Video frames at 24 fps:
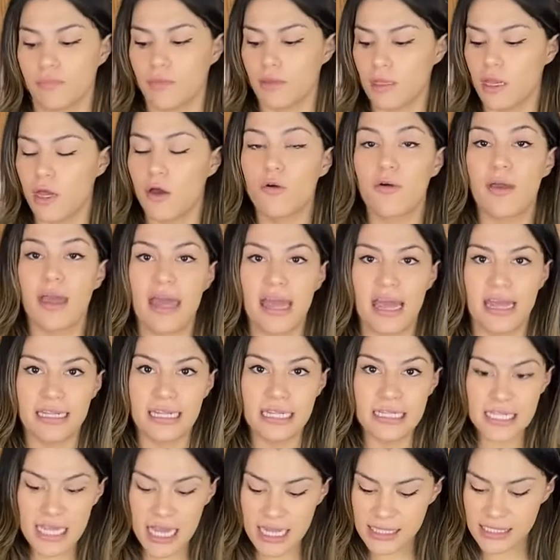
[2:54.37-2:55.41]
Okay, and to
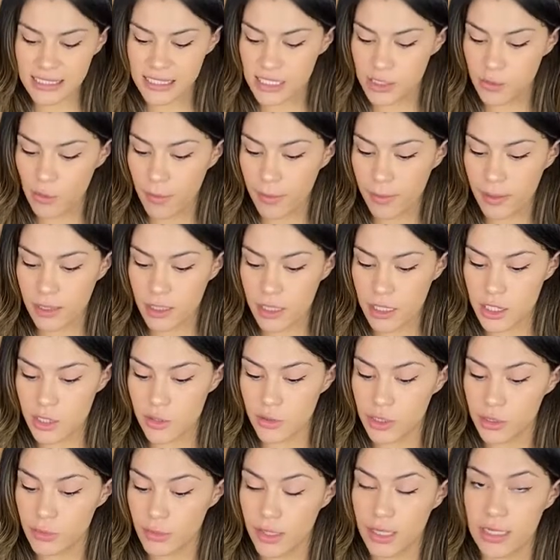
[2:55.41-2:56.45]
test this, what we're gonna do is
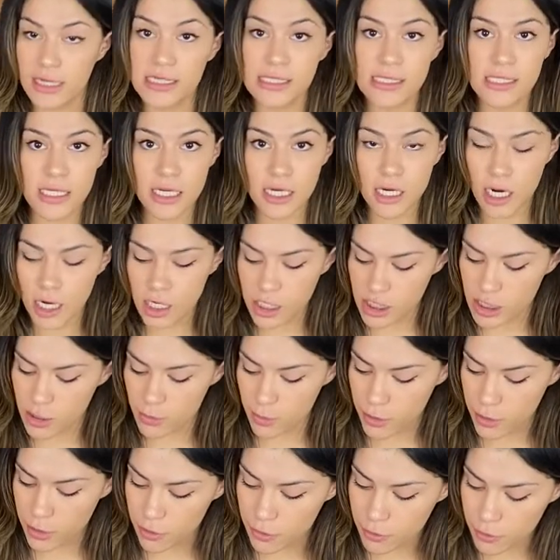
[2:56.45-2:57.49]
we're gonna stick our
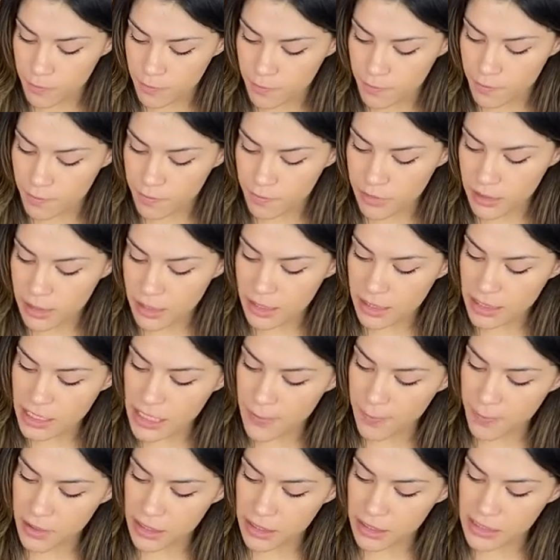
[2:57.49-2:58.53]
spoon, dip
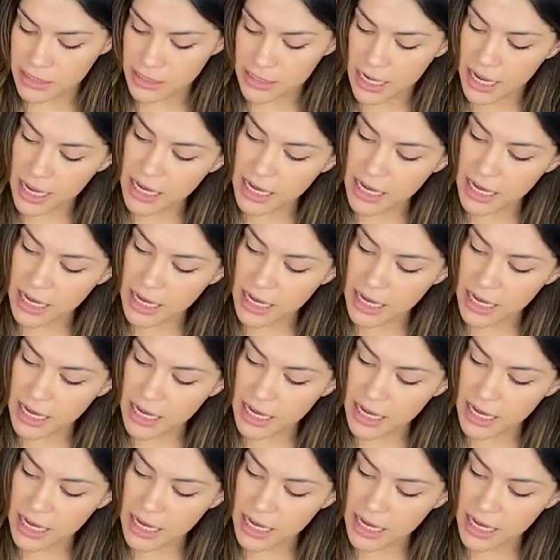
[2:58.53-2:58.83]
it inside.